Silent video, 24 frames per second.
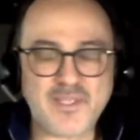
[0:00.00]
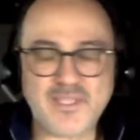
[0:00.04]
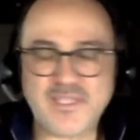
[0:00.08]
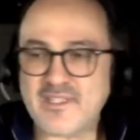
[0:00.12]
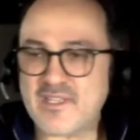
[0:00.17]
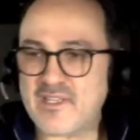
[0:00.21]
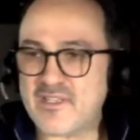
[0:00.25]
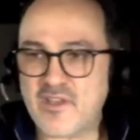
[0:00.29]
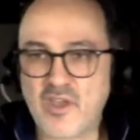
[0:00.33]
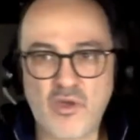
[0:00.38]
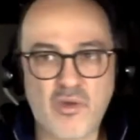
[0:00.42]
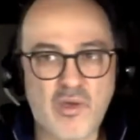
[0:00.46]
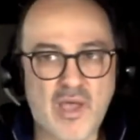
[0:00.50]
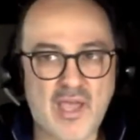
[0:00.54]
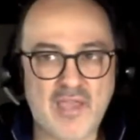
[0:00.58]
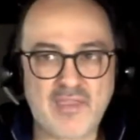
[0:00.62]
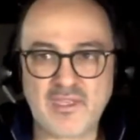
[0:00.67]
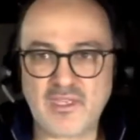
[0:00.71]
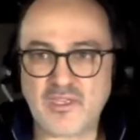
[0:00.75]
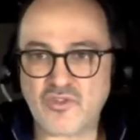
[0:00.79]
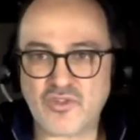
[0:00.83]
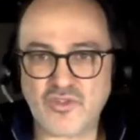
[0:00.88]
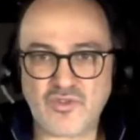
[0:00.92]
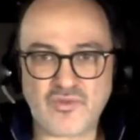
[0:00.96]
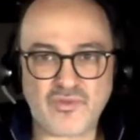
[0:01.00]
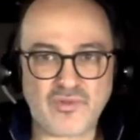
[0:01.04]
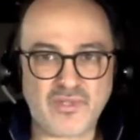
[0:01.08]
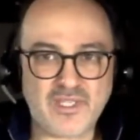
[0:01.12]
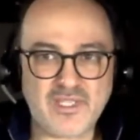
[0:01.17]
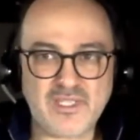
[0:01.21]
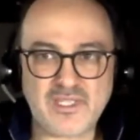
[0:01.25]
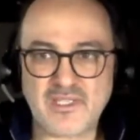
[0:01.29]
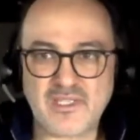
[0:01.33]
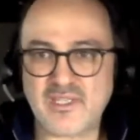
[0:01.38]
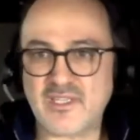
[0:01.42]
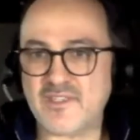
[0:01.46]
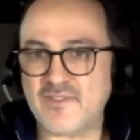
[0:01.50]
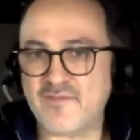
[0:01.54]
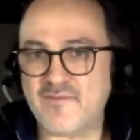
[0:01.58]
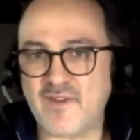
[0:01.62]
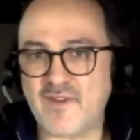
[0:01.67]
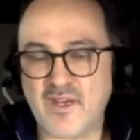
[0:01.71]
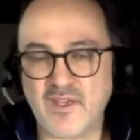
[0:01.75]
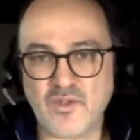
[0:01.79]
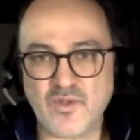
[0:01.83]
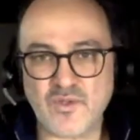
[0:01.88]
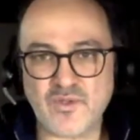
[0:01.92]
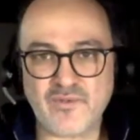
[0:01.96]
And he said, no, I think you should release it. It's
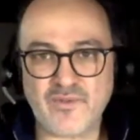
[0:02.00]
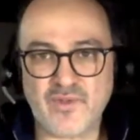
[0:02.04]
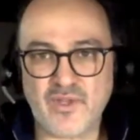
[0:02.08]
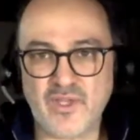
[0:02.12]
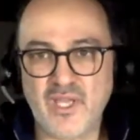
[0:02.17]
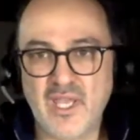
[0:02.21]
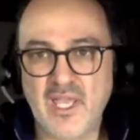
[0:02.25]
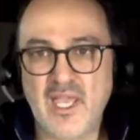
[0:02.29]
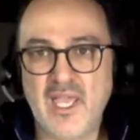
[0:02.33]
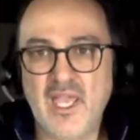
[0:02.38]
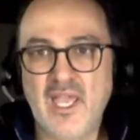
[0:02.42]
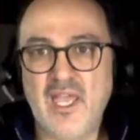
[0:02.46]
very useful.